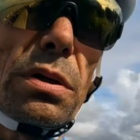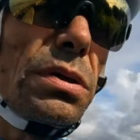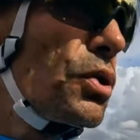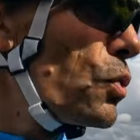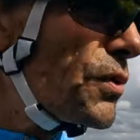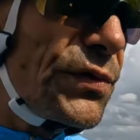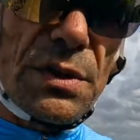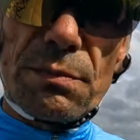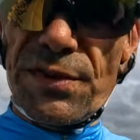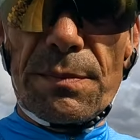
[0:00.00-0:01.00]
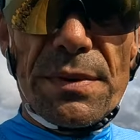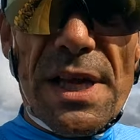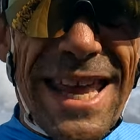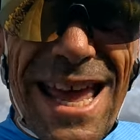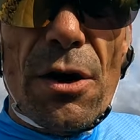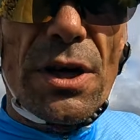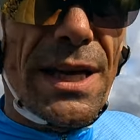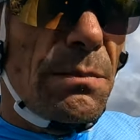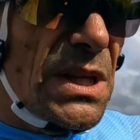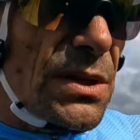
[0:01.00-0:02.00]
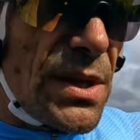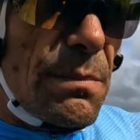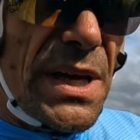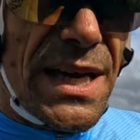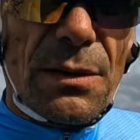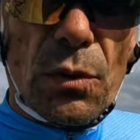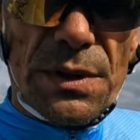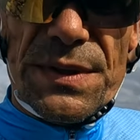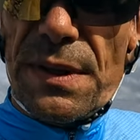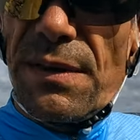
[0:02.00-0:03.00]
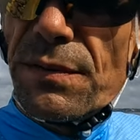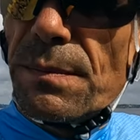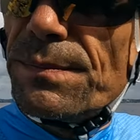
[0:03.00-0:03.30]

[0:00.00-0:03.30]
talked for an hour and 8 minutes unbagging all this stuff.